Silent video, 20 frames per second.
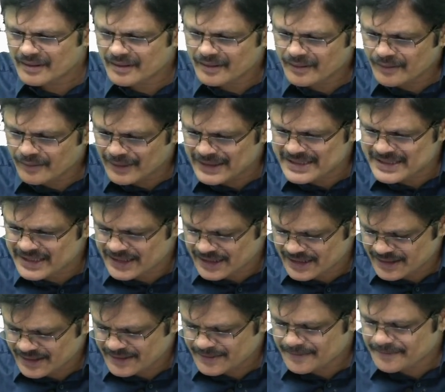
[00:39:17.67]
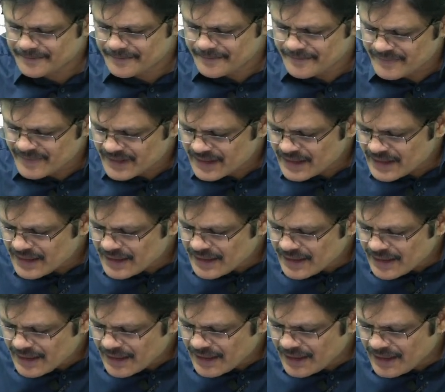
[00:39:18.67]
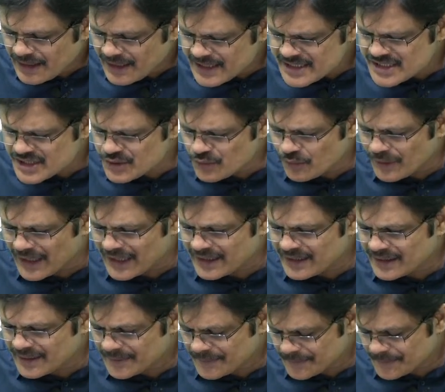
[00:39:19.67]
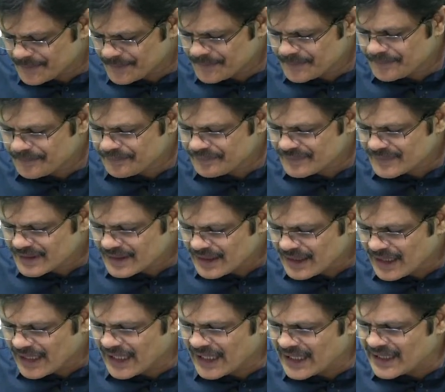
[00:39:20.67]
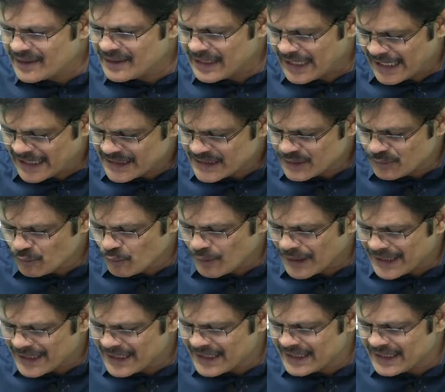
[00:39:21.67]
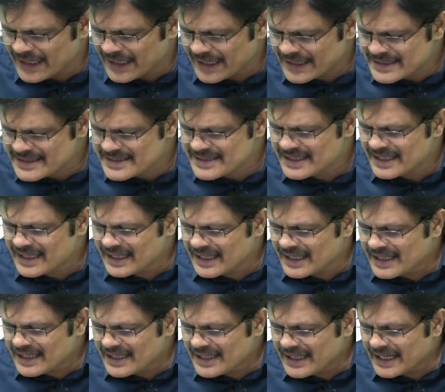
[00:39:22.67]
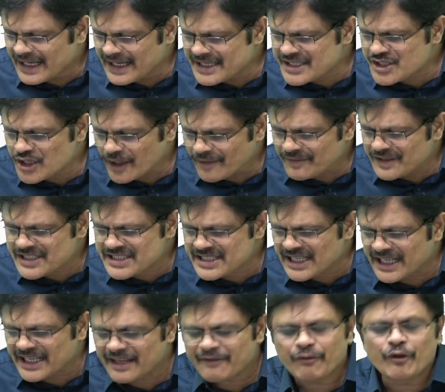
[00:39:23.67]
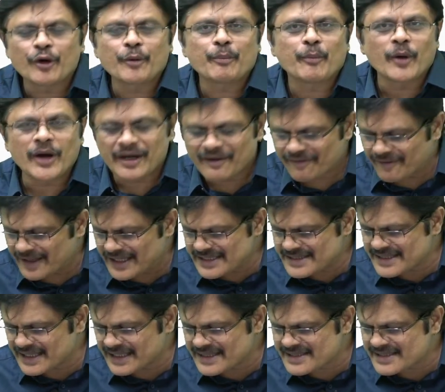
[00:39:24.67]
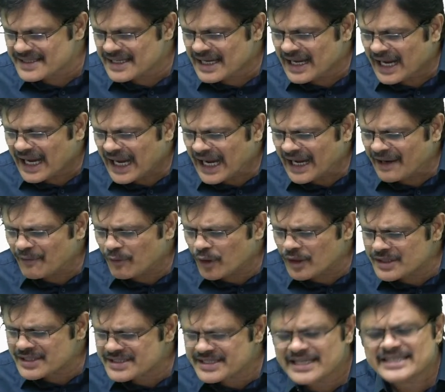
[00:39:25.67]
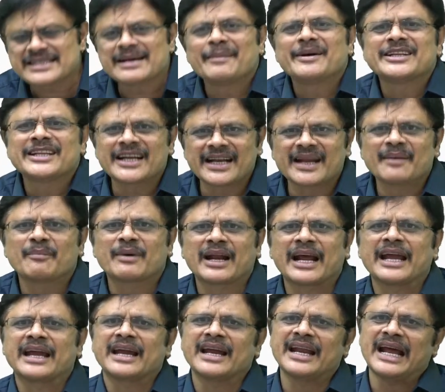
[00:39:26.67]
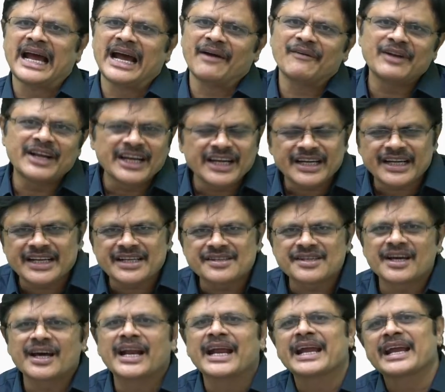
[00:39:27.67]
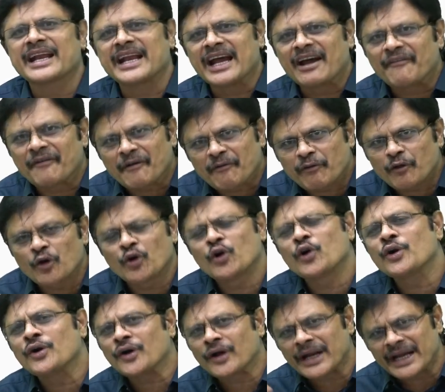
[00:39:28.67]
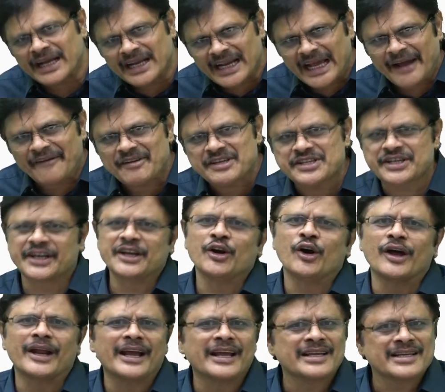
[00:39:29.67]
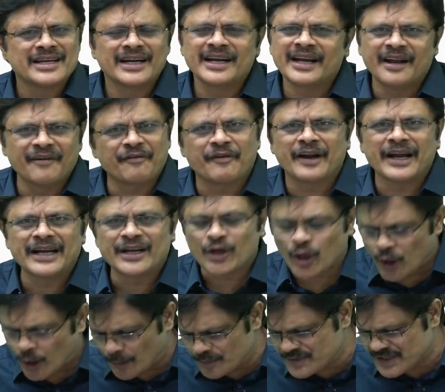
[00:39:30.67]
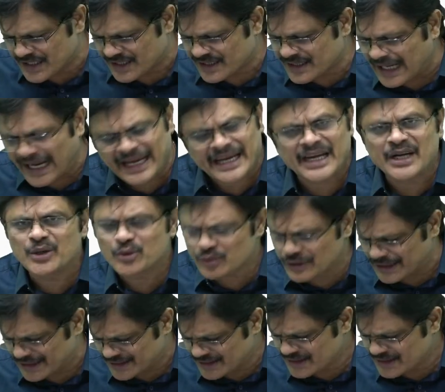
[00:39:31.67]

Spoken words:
One second. List 1, and at 1 index, instead of this 34.56, I want say some other number. I can have an integer, I can have a float, or I can have a string or a different object. I can do that.